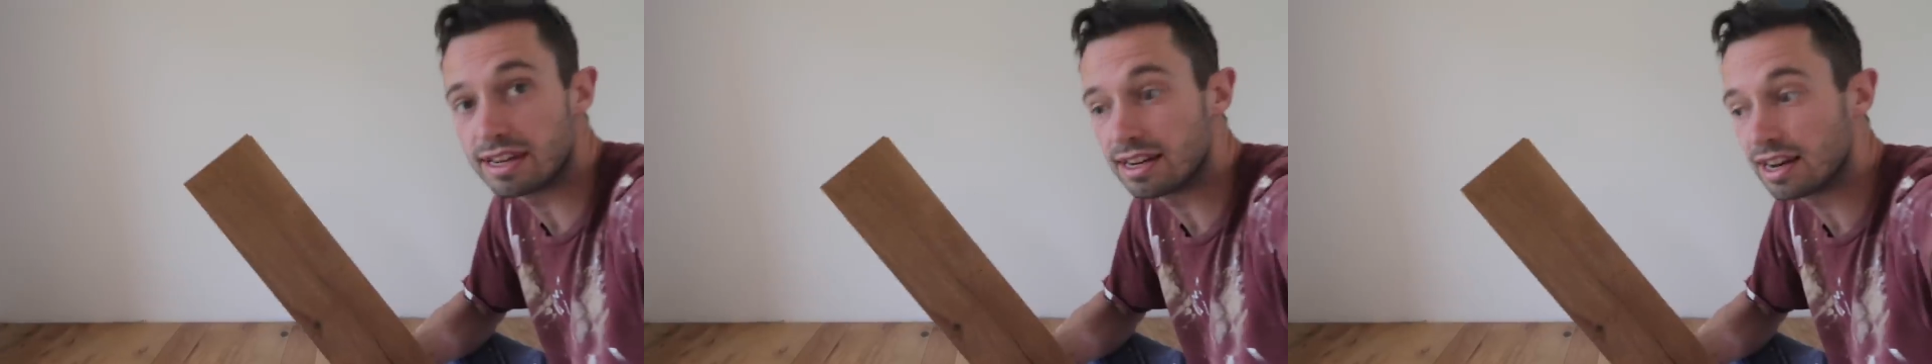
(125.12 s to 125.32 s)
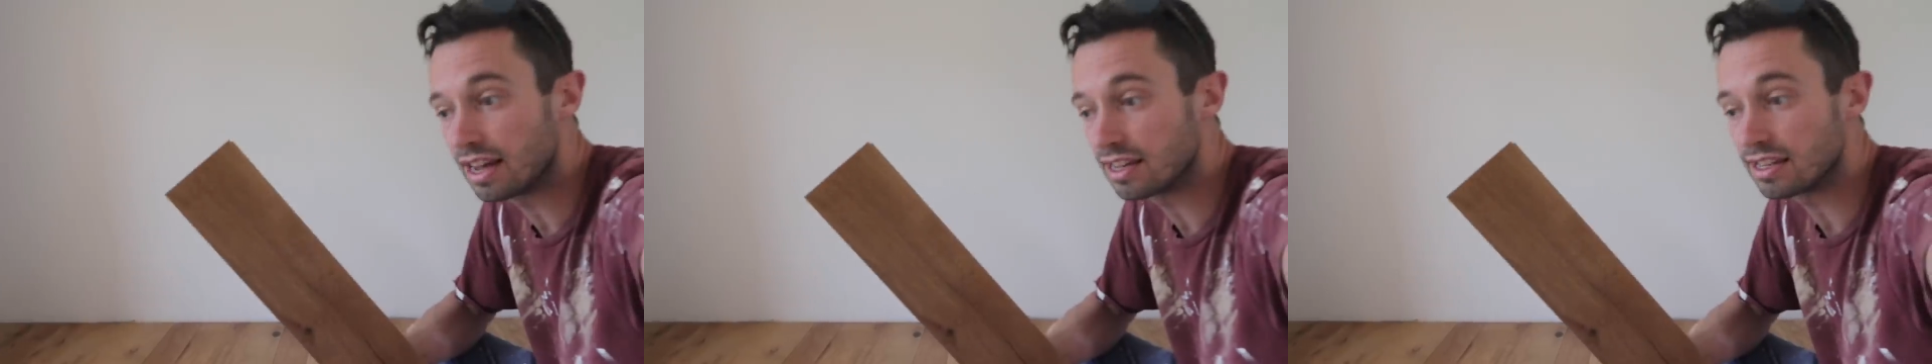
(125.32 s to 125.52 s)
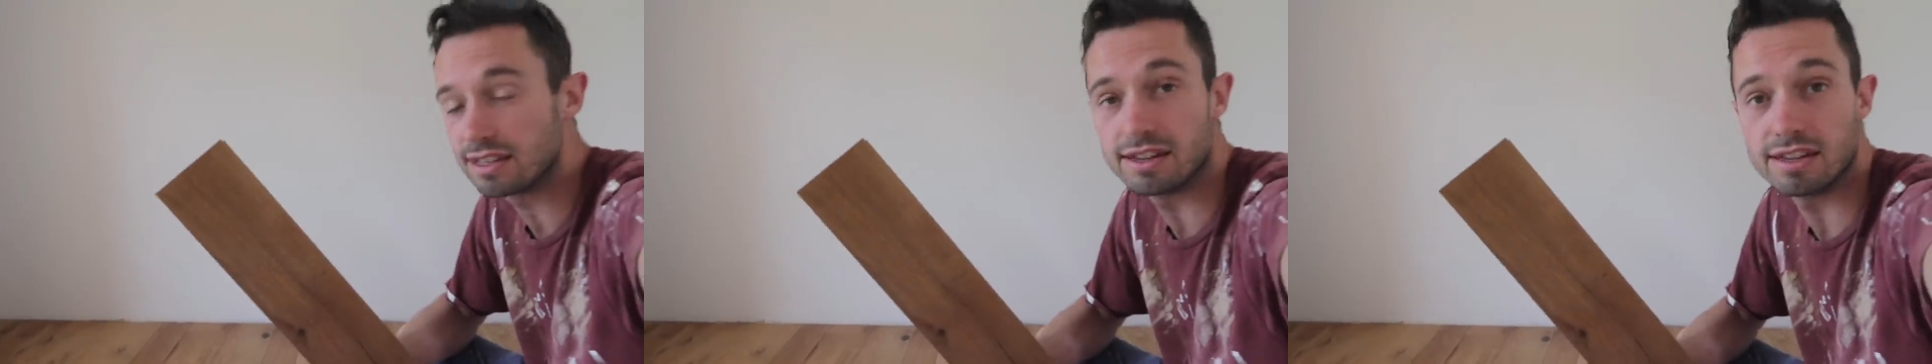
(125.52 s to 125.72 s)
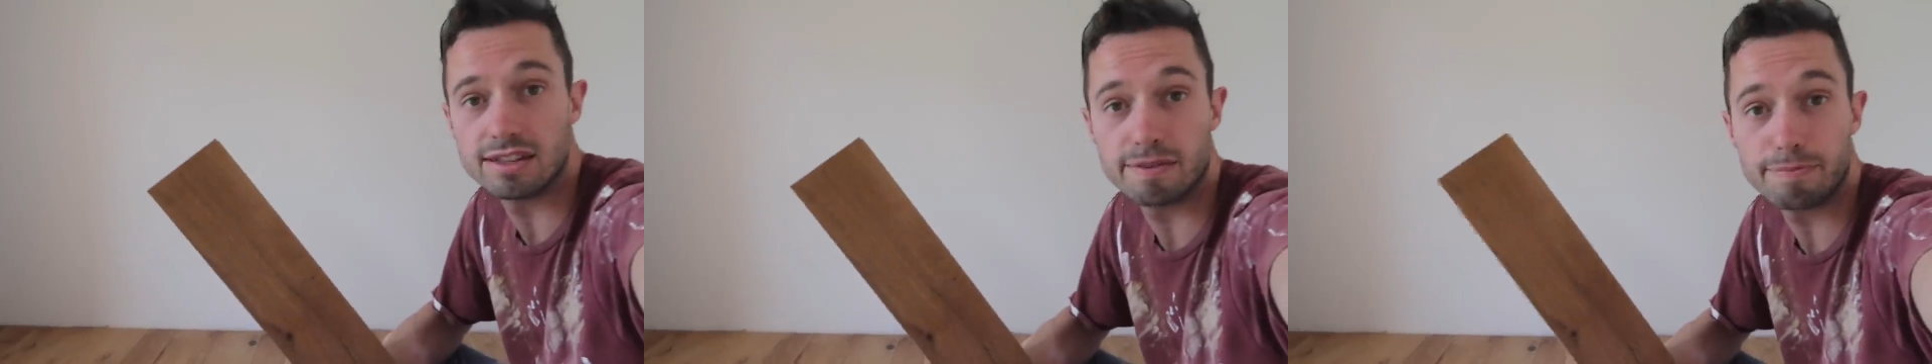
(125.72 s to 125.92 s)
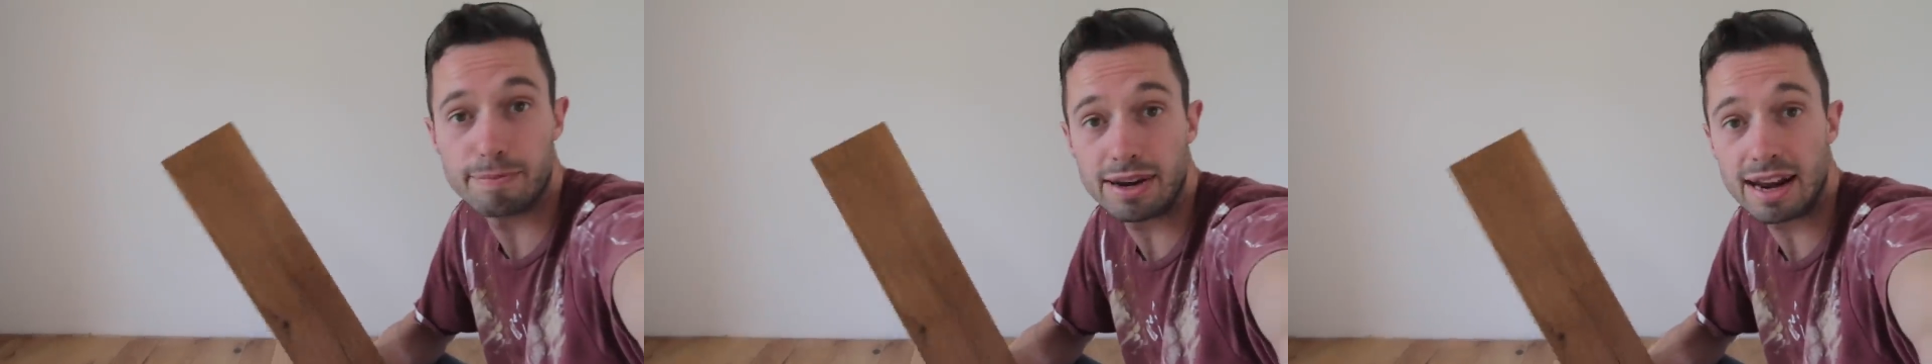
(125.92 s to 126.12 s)
than like
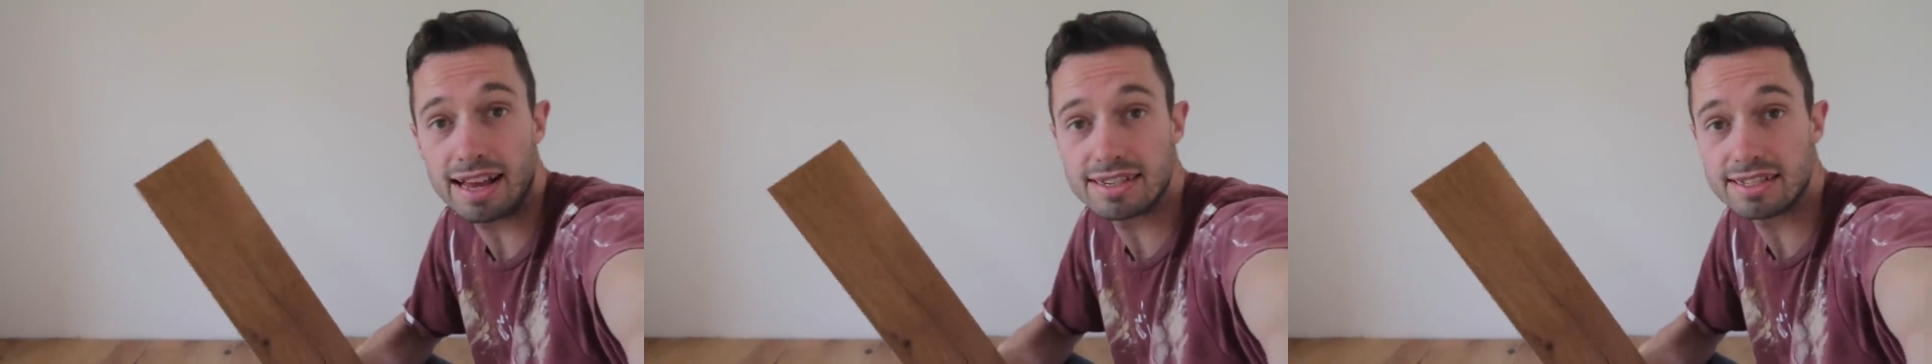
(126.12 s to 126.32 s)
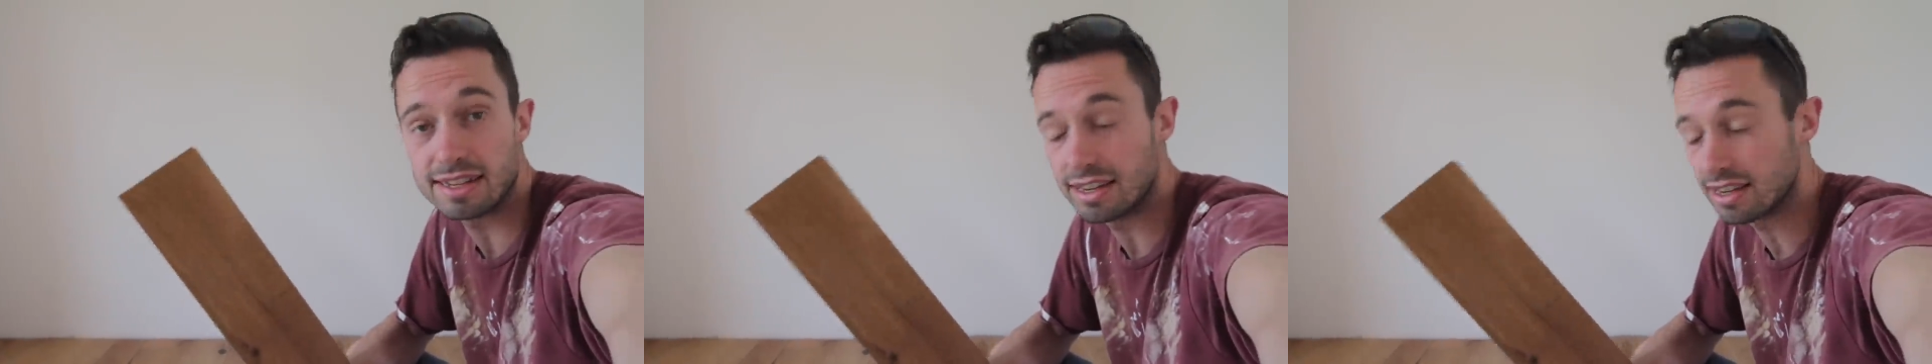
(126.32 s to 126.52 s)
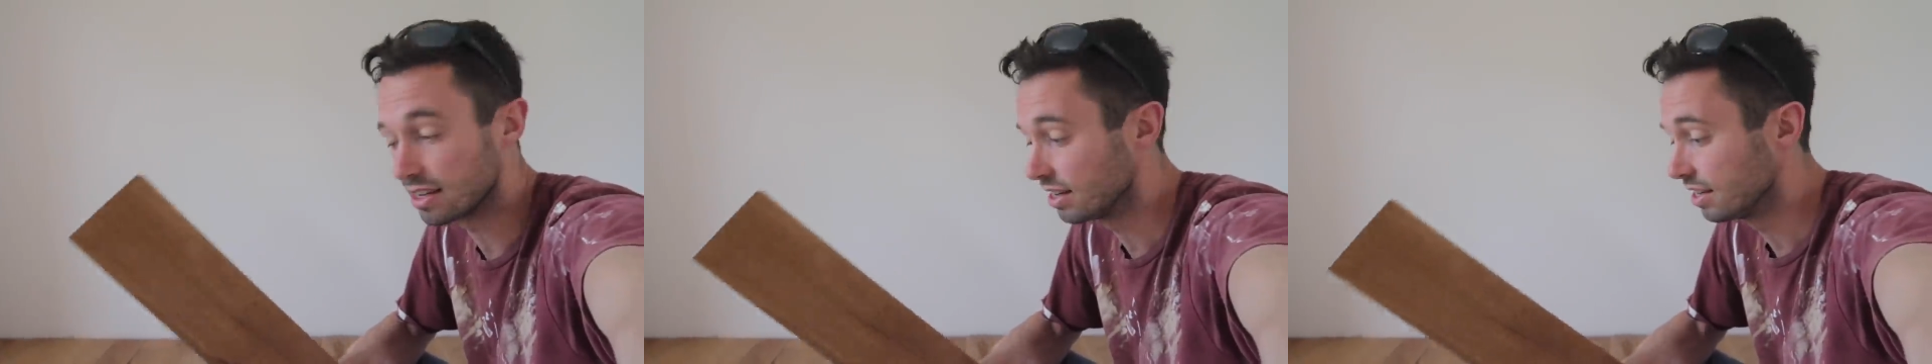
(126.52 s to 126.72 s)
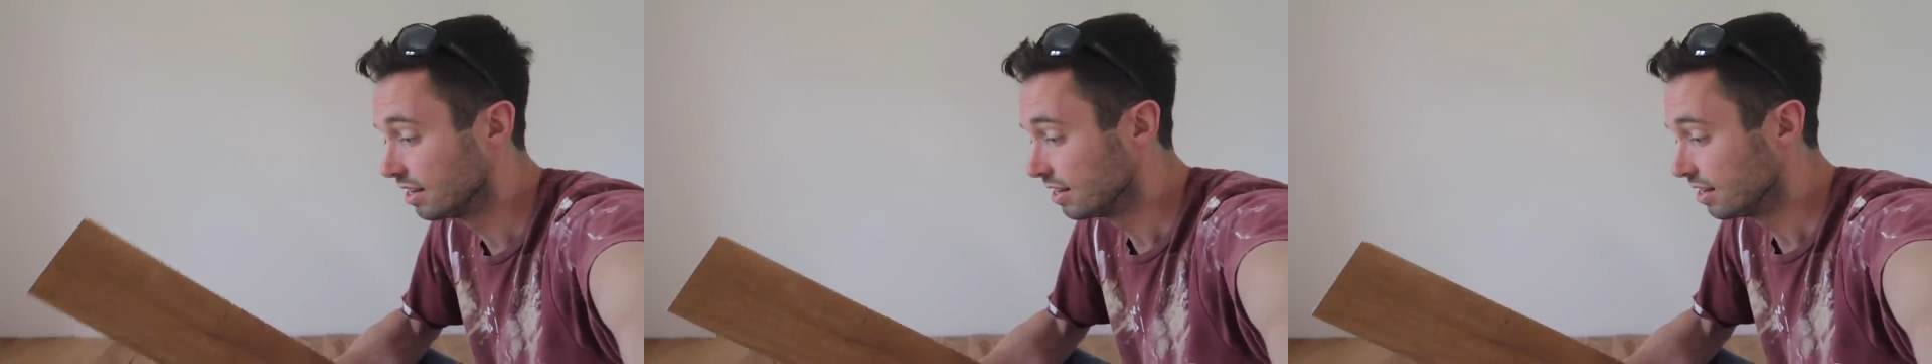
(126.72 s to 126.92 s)
the, the plastic,